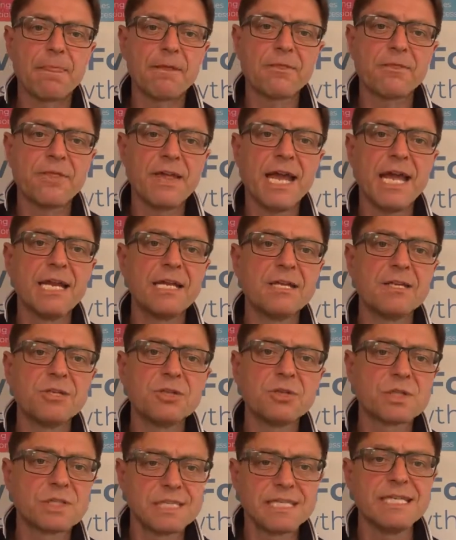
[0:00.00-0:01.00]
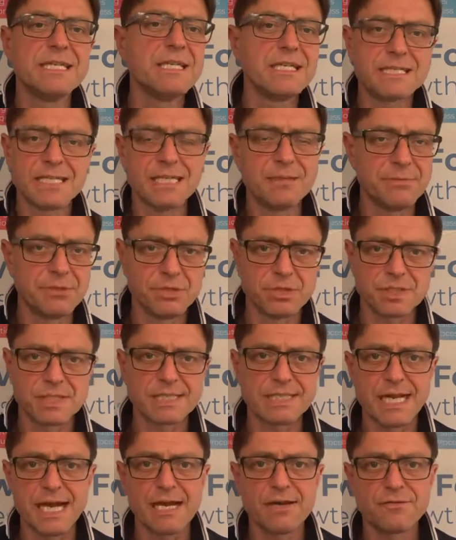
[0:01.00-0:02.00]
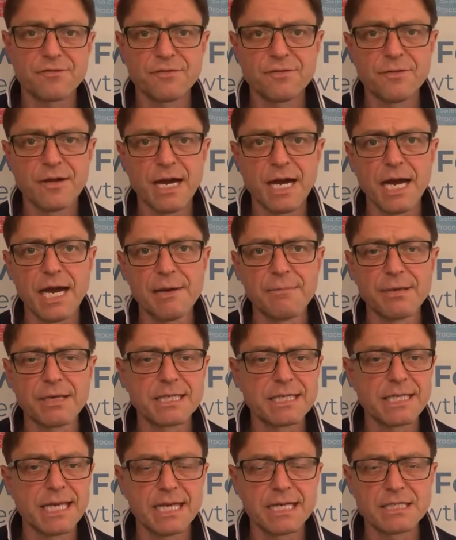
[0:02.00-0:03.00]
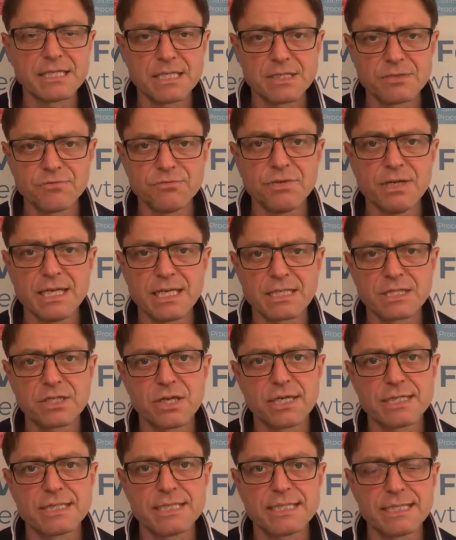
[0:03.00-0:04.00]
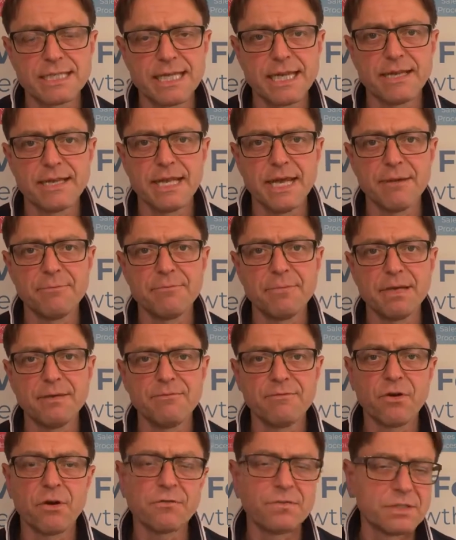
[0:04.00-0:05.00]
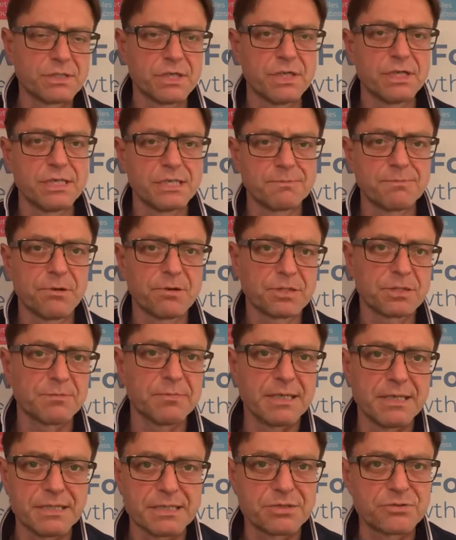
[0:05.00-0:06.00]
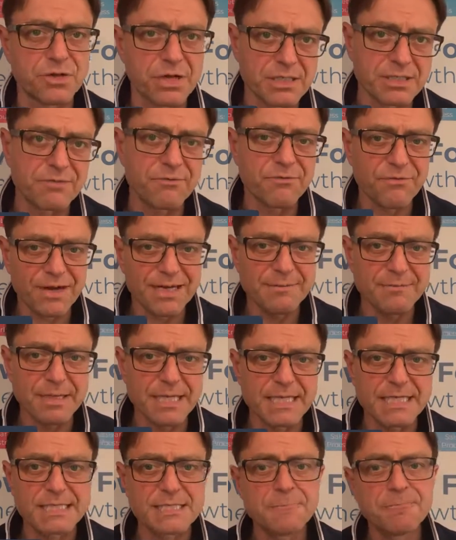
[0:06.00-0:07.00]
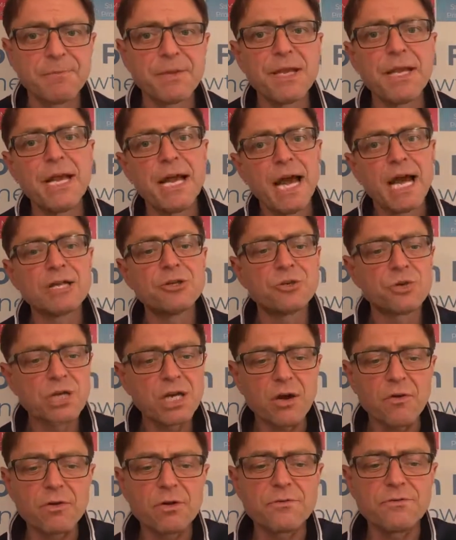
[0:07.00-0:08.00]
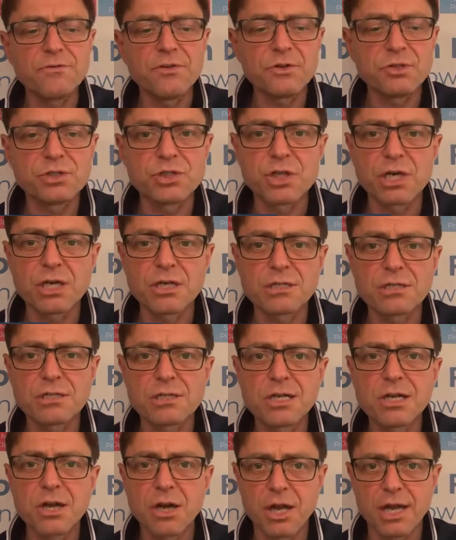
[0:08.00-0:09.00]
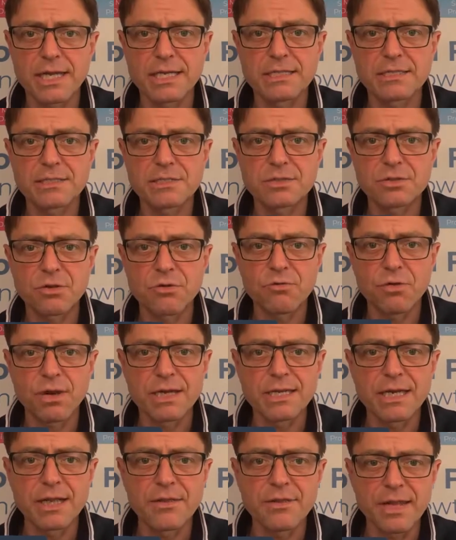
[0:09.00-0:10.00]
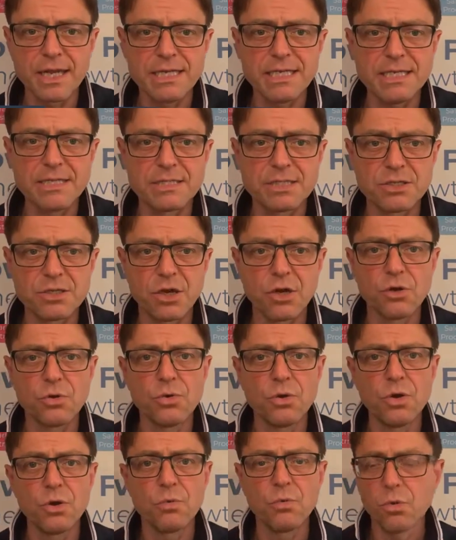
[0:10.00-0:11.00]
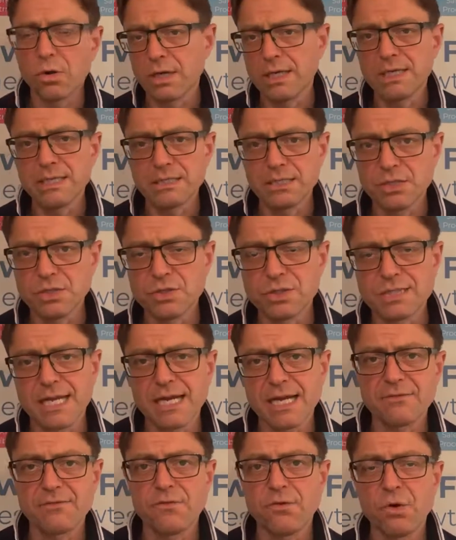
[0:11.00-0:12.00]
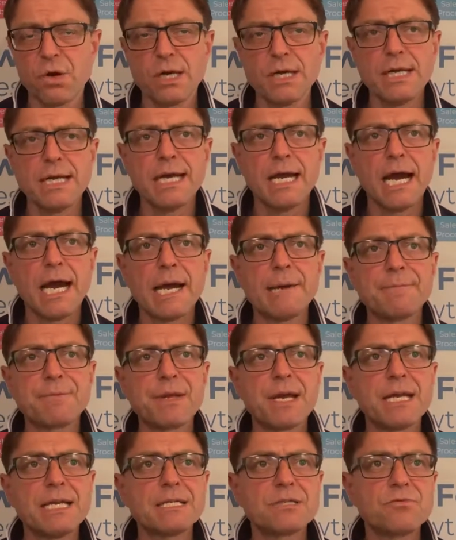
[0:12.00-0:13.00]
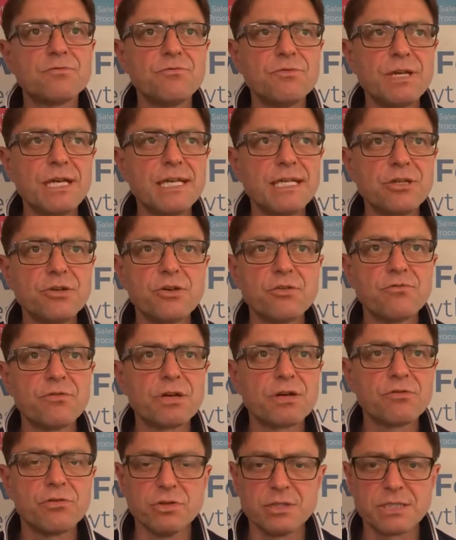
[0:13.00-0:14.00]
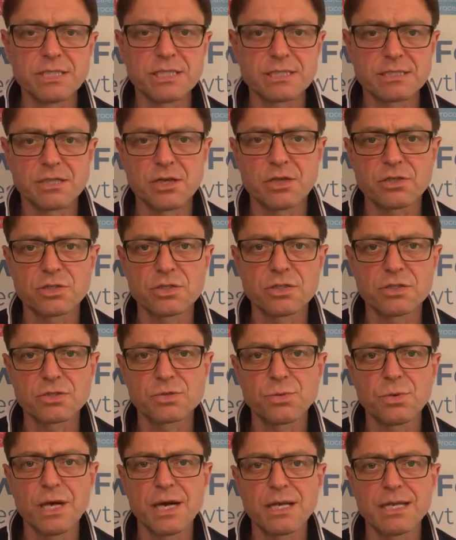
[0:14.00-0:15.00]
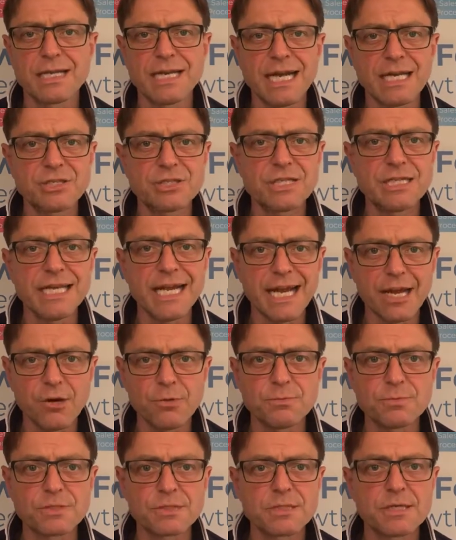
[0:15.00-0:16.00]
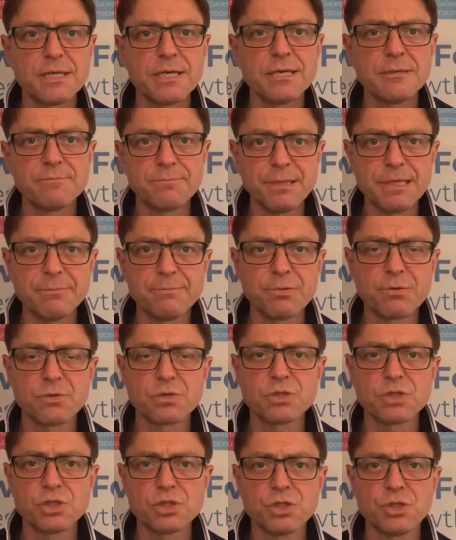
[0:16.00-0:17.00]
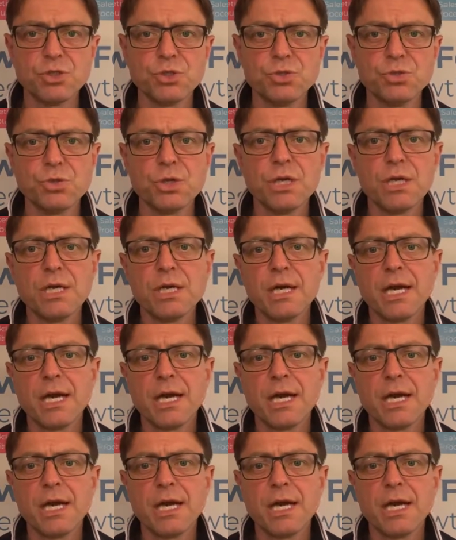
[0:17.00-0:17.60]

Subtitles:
Then your senior team and your staff. And again, it's really exciting to get them involved as early as possible in trying to frame this. And your current and future clients, all right? Now, they need to know what it is that you stand for. And it's a really good recruiting sergeant as well. It actually helps people to